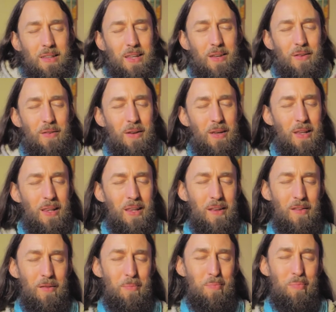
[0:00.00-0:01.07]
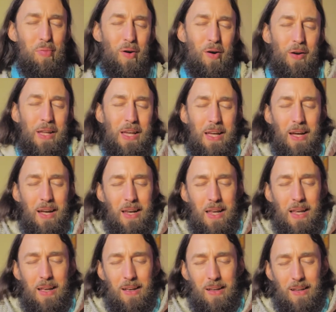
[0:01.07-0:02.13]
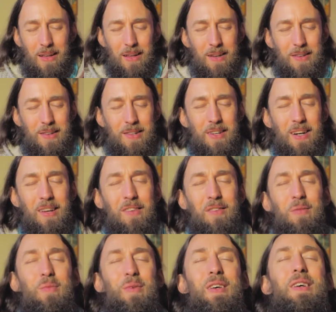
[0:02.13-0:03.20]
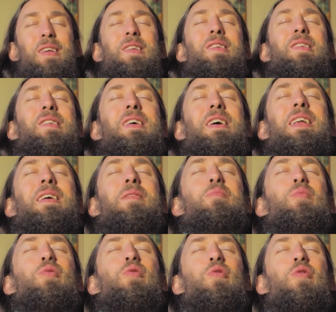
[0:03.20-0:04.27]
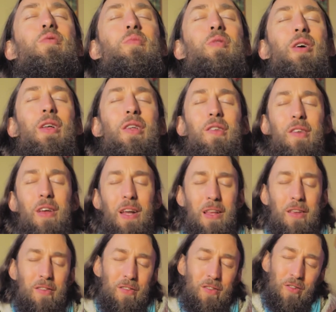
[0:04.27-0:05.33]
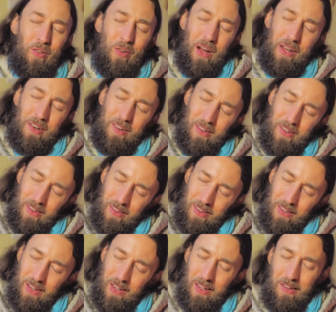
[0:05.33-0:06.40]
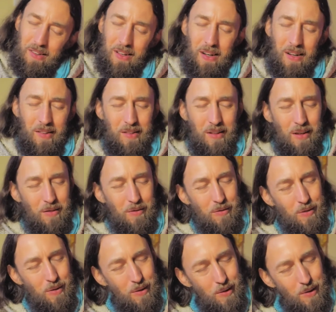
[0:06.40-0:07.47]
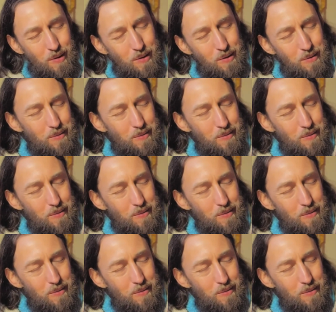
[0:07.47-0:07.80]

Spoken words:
giving this body any adjustments, any movements, any stretches that it's asking for.